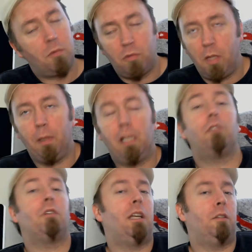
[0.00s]
typically
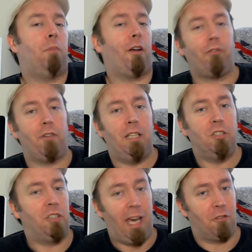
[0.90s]
created by
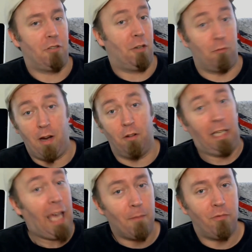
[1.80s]
friends gathering around
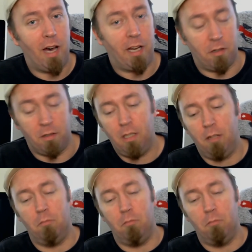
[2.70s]
a campfire,